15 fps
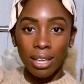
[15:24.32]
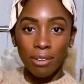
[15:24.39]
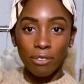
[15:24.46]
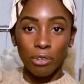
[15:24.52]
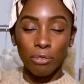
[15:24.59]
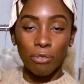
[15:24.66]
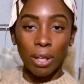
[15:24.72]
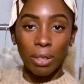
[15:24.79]
If
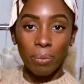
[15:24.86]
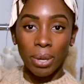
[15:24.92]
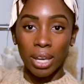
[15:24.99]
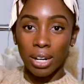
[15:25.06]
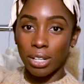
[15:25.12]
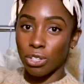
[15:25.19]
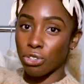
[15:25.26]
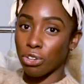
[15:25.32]
you follow me on
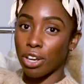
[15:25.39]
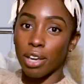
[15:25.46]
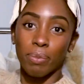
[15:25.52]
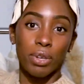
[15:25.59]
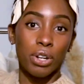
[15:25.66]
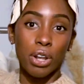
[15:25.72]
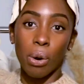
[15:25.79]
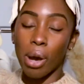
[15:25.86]
Instagram,
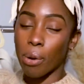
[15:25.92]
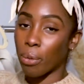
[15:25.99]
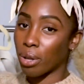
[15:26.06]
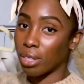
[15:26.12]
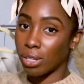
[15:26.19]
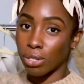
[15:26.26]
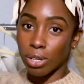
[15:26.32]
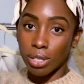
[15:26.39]
you know I wear
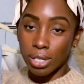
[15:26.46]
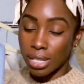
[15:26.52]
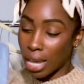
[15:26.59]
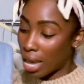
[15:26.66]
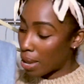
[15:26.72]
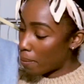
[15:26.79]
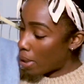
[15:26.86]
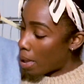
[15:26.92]
these all the
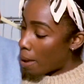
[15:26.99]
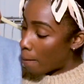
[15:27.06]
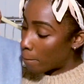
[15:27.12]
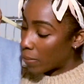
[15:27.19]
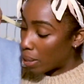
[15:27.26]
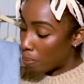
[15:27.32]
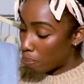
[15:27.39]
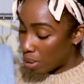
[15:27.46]
time.
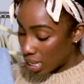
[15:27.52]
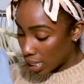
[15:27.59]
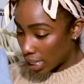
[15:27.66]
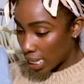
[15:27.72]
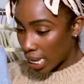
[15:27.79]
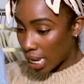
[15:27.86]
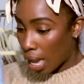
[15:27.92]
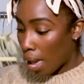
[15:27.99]
My
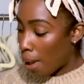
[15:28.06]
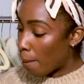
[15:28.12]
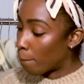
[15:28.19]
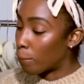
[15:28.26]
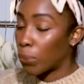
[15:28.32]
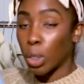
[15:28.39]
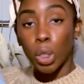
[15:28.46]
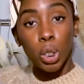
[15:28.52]
basic
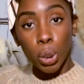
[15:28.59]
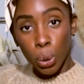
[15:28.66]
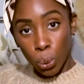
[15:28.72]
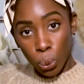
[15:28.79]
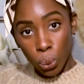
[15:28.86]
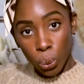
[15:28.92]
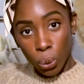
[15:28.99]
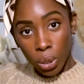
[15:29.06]
blue